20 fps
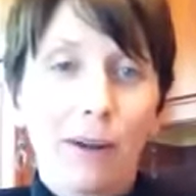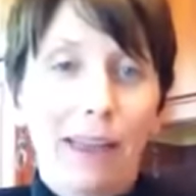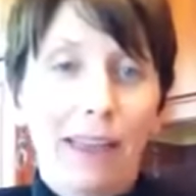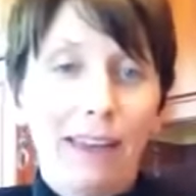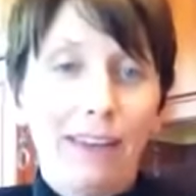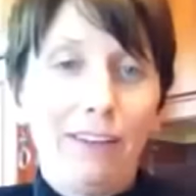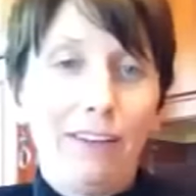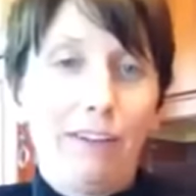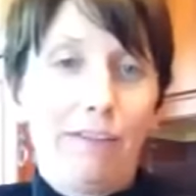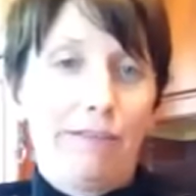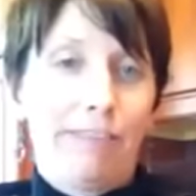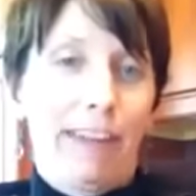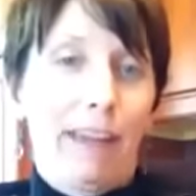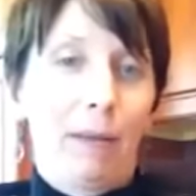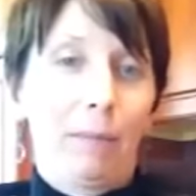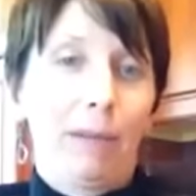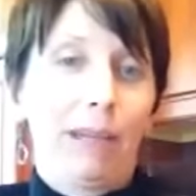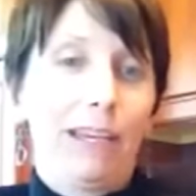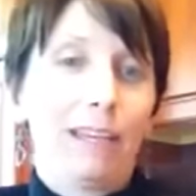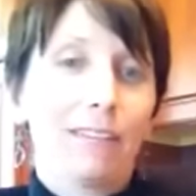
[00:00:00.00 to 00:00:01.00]
and your
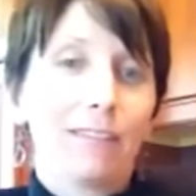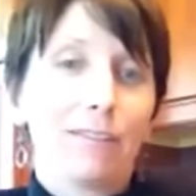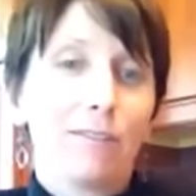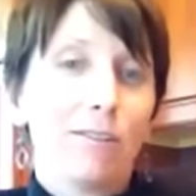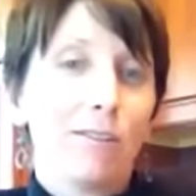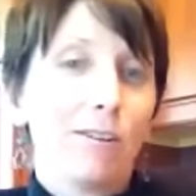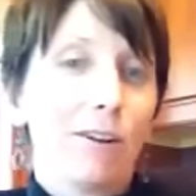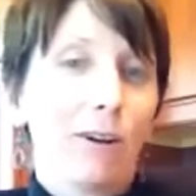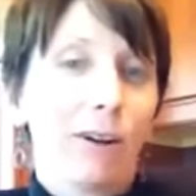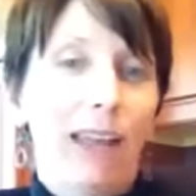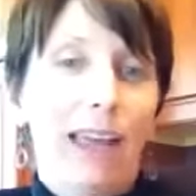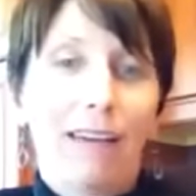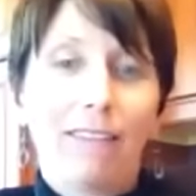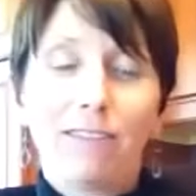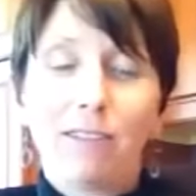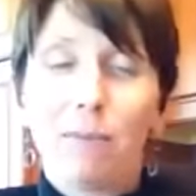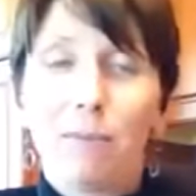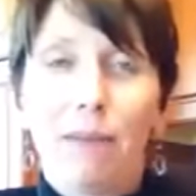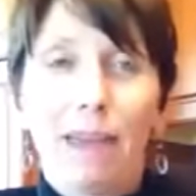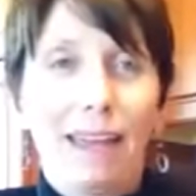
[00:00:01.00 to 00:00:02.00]
family so you don't have
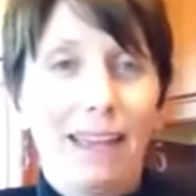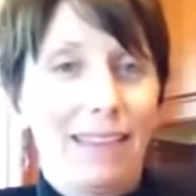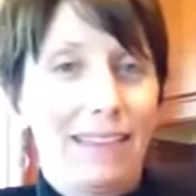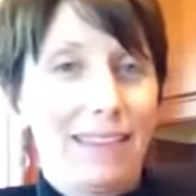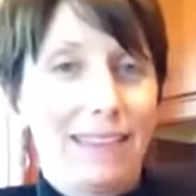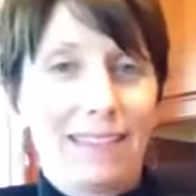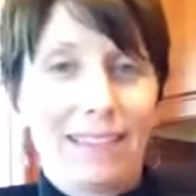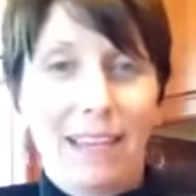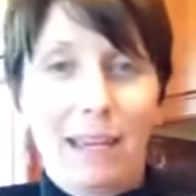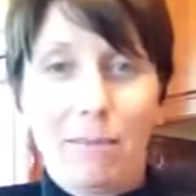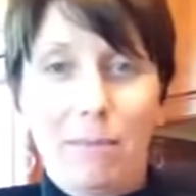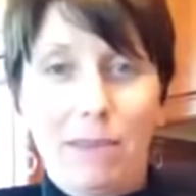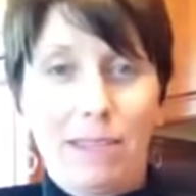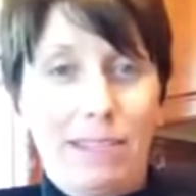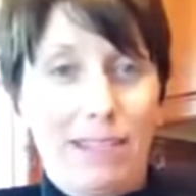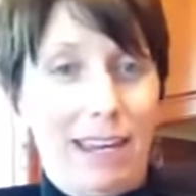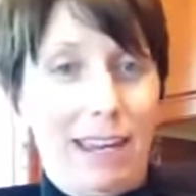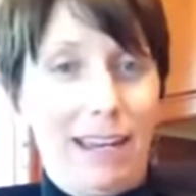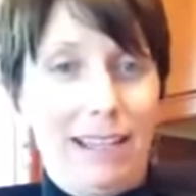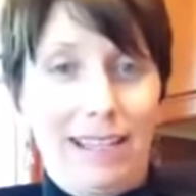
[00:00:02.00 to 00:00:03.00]
to make the same
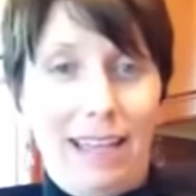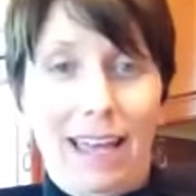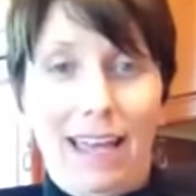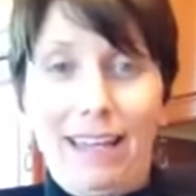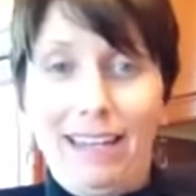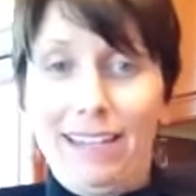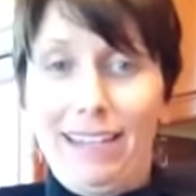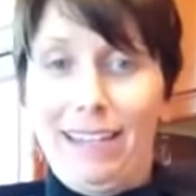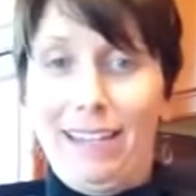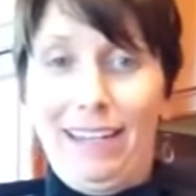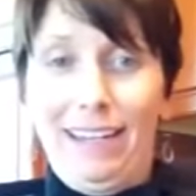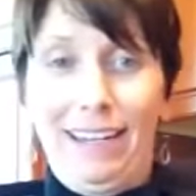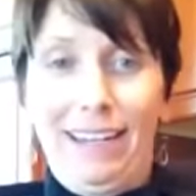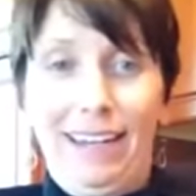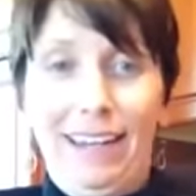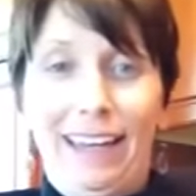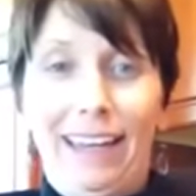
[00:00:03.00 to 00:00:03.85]
mistakes I did.